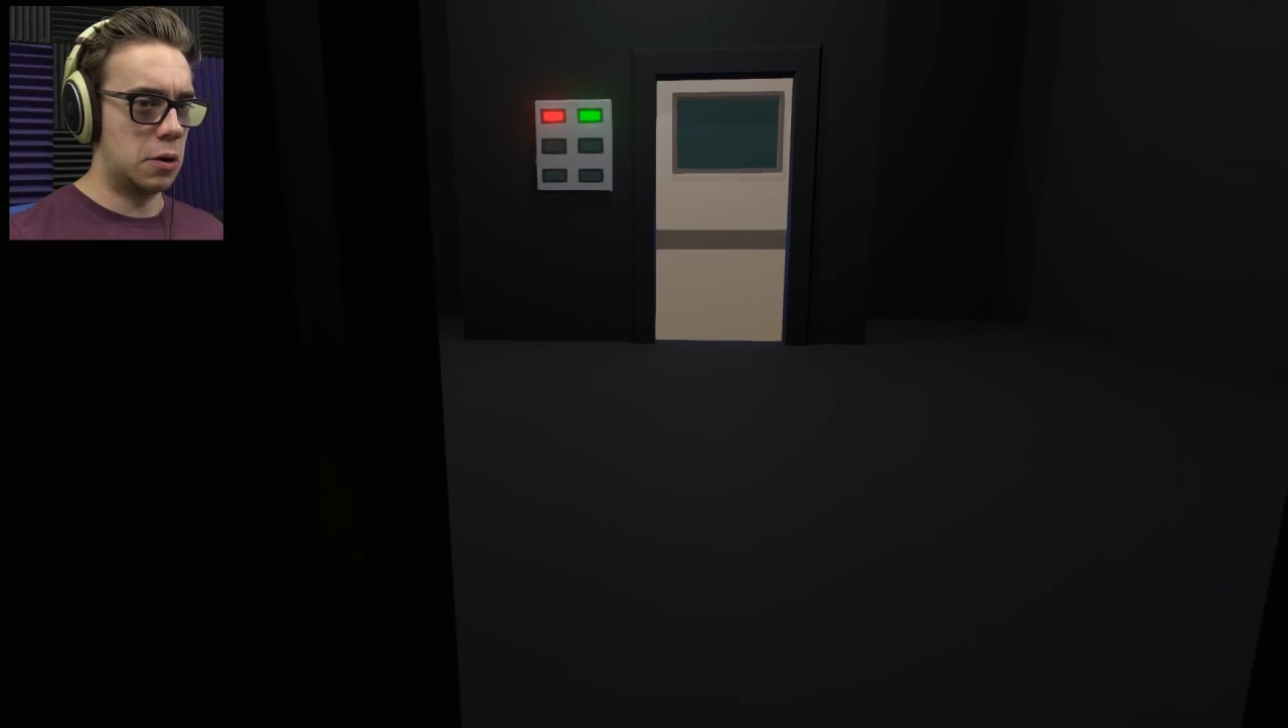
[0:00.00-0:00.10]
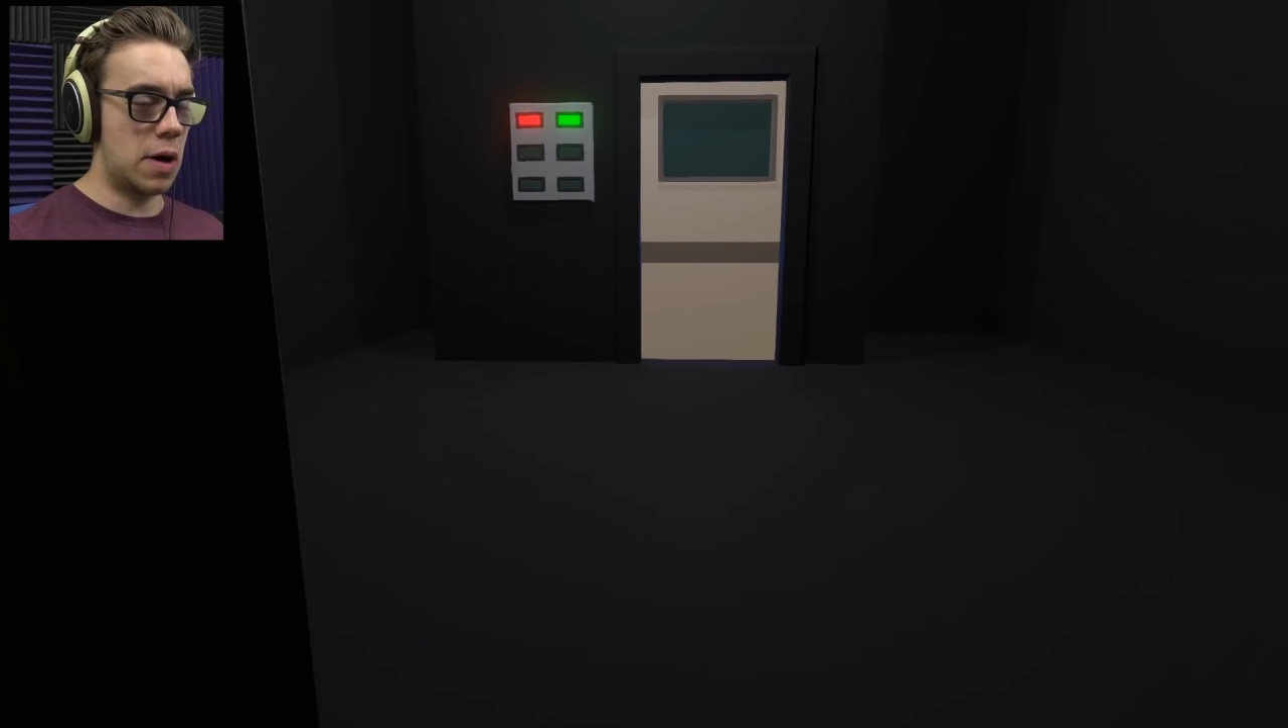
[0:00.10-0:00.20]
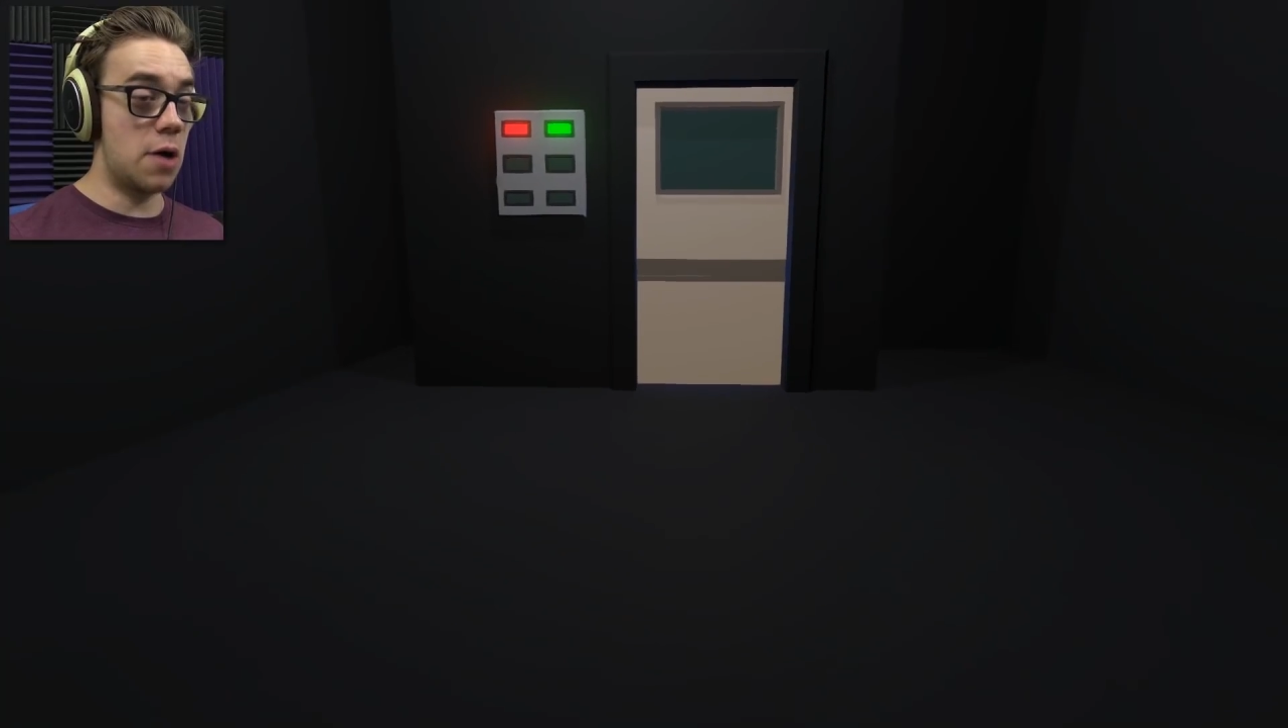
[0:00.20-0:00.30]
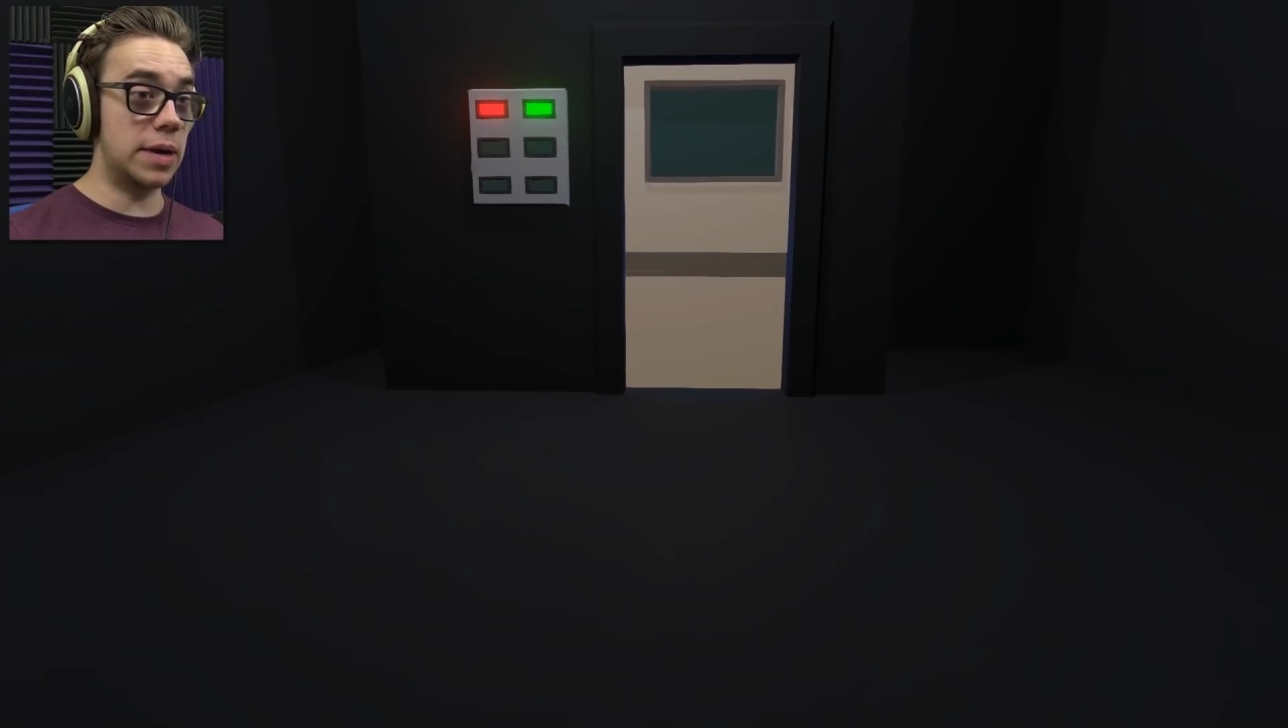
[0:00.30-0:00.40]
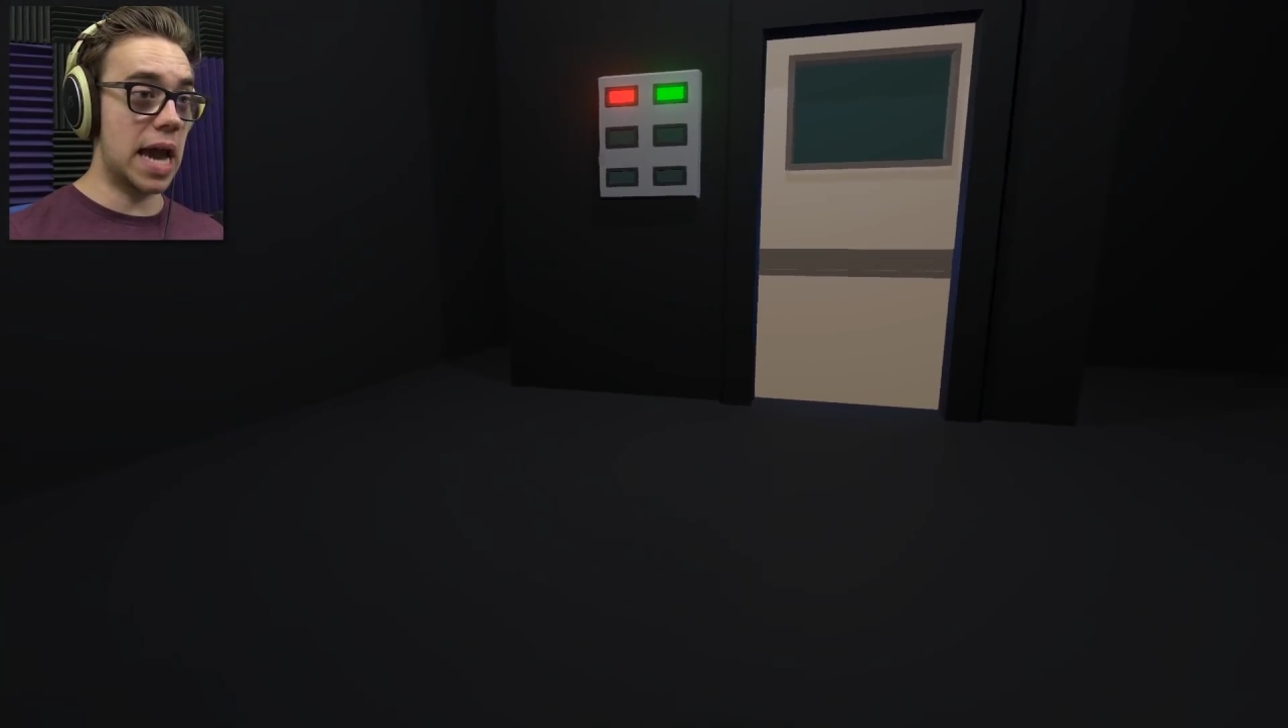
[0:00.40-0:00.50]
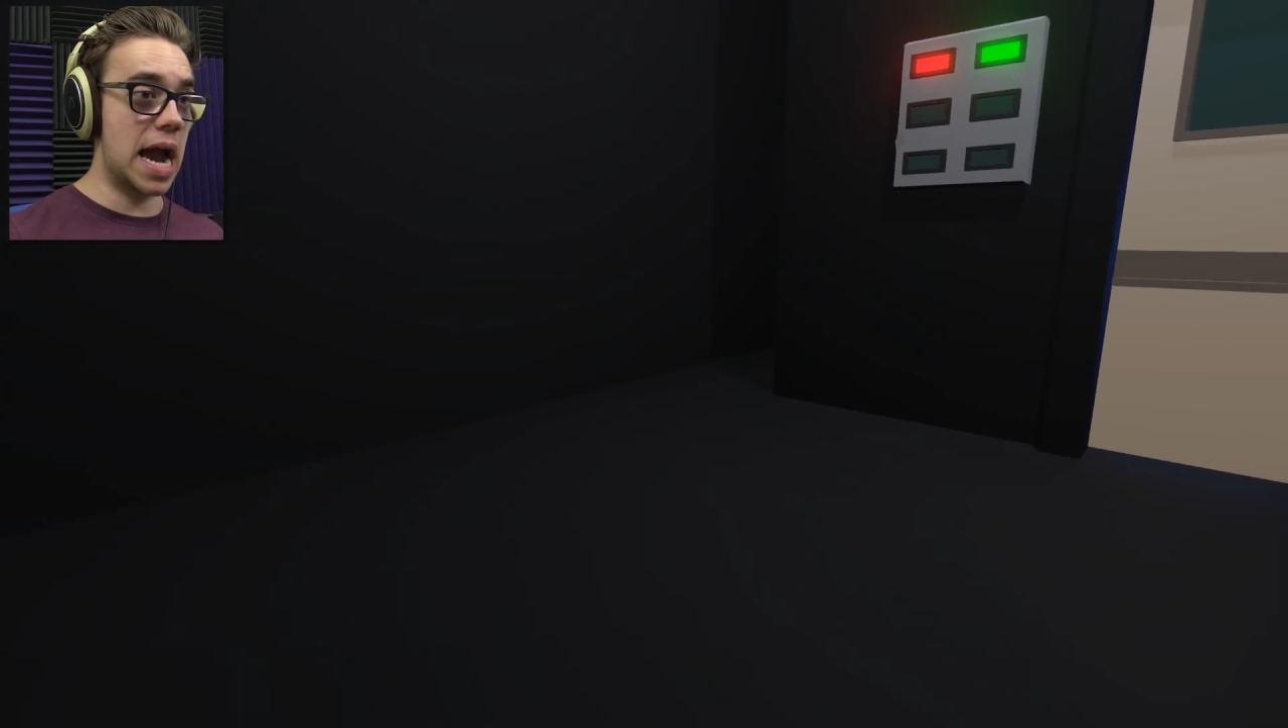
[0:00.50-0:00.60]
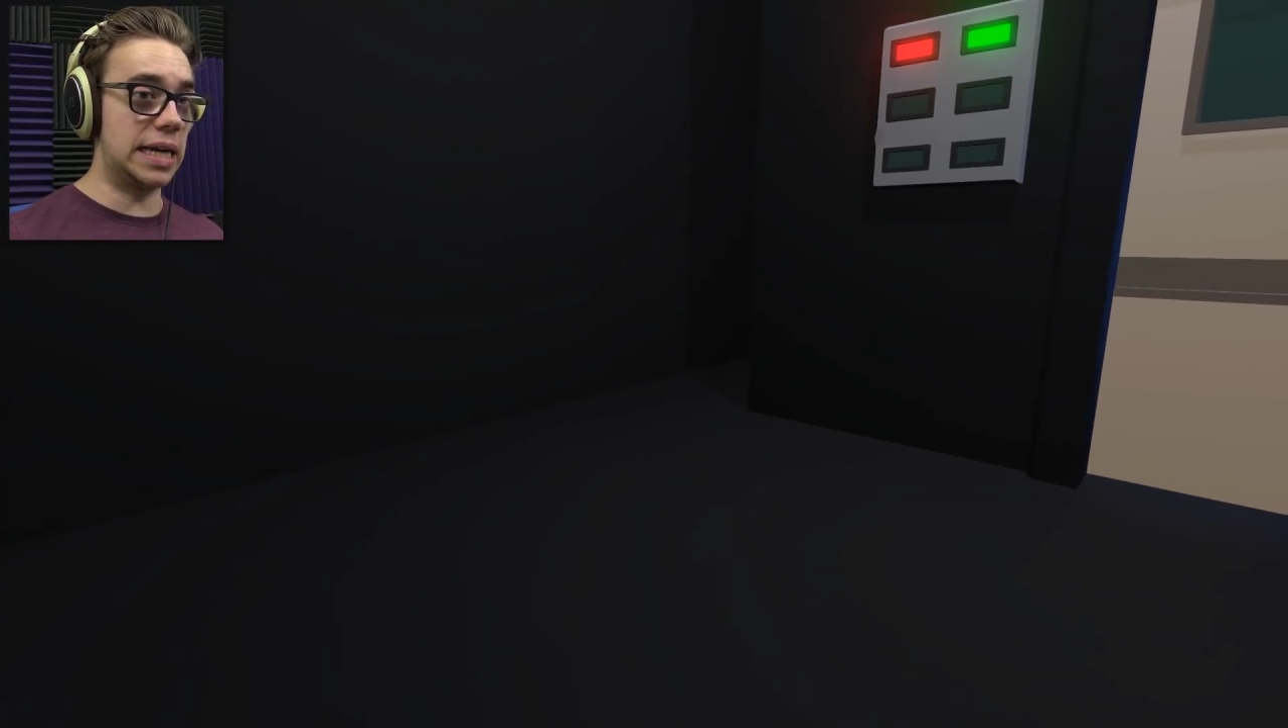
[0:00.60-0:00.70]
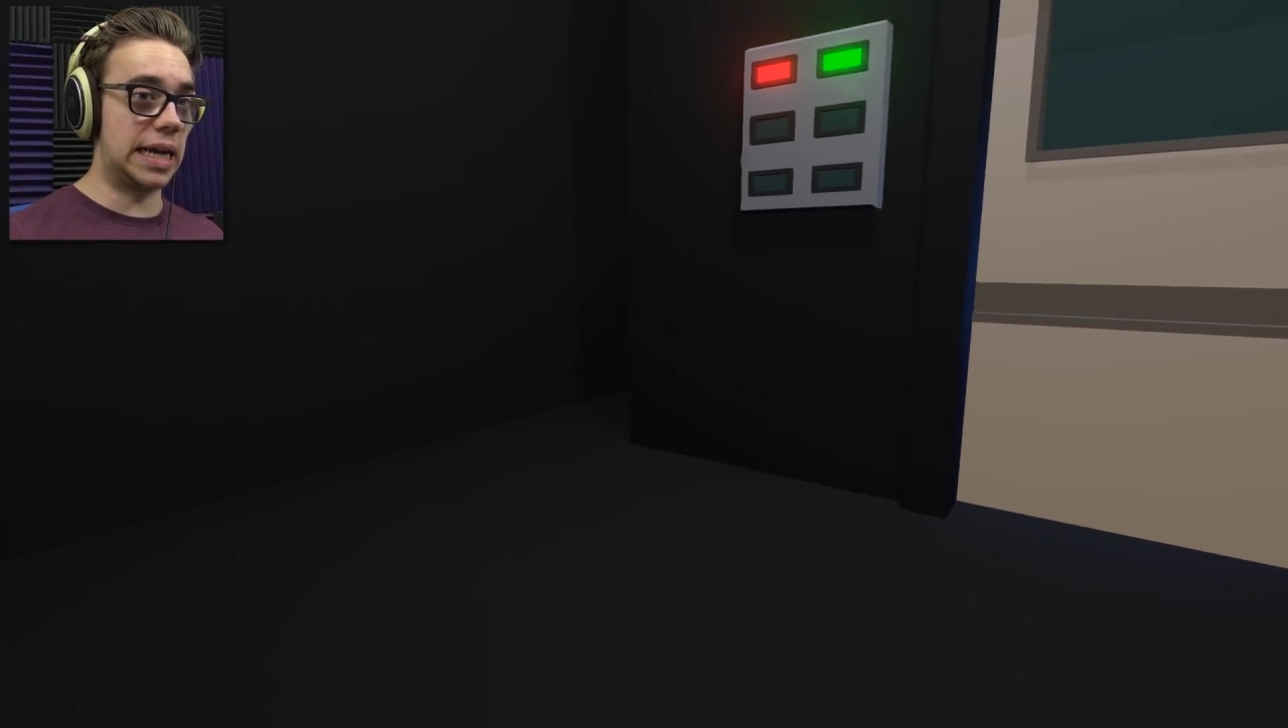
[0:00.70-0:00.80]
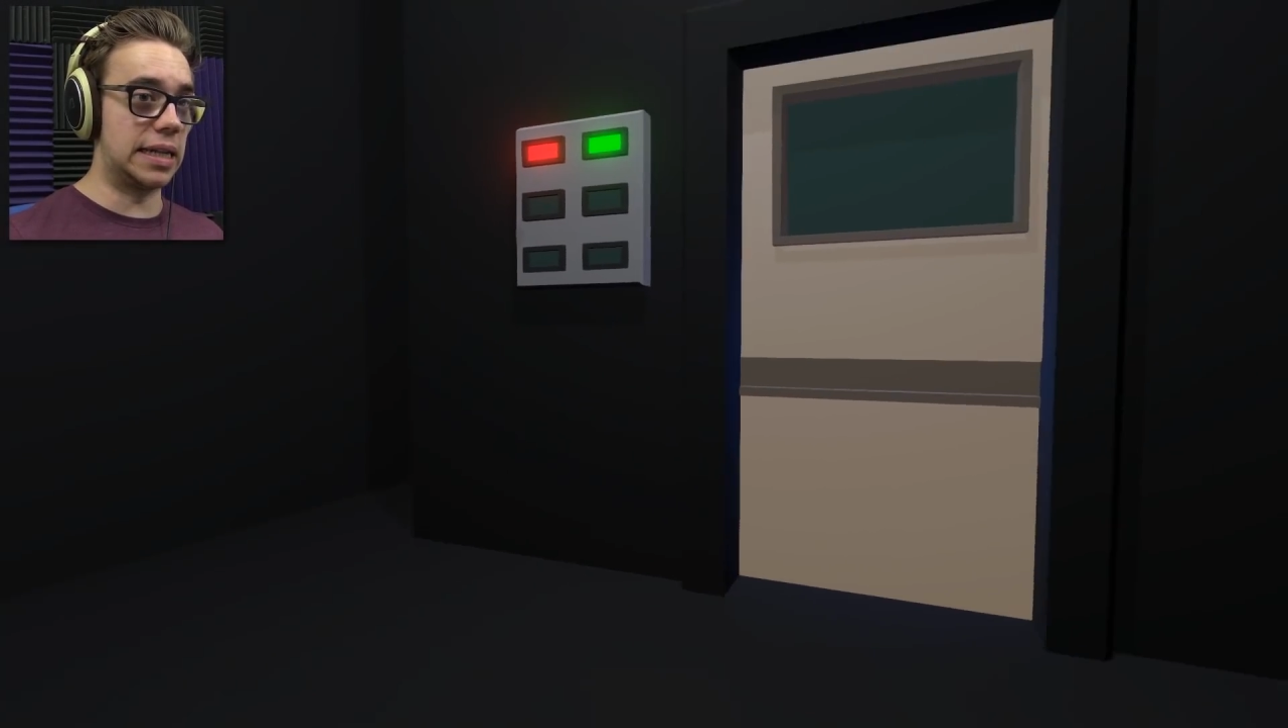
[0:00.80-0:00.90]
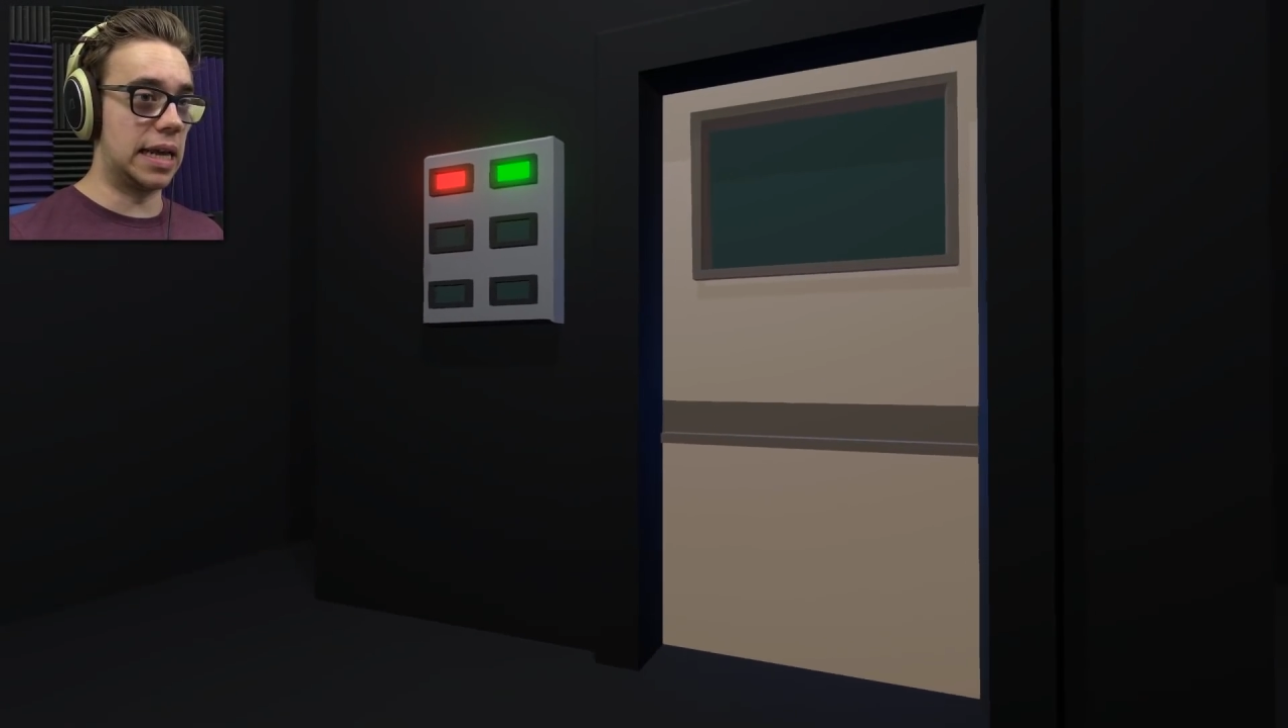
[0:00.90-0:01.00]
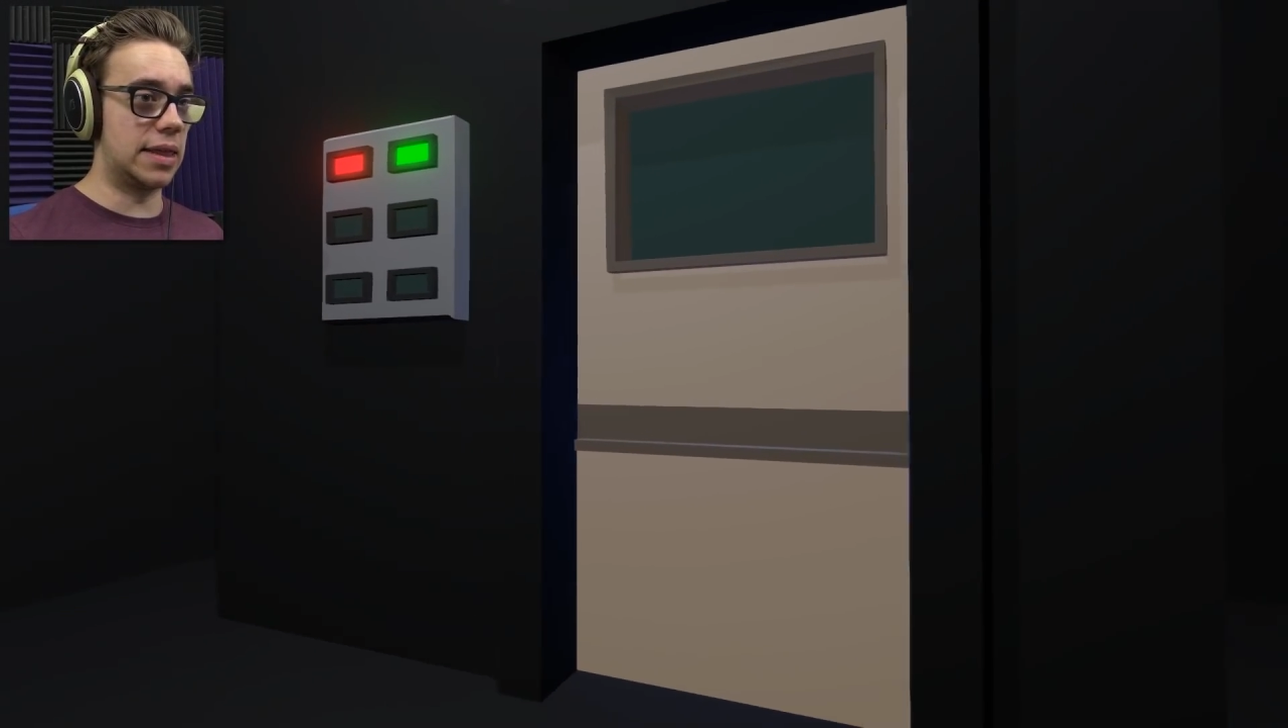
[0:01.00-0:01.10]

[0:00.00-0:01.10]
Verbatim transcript: Well, we got it,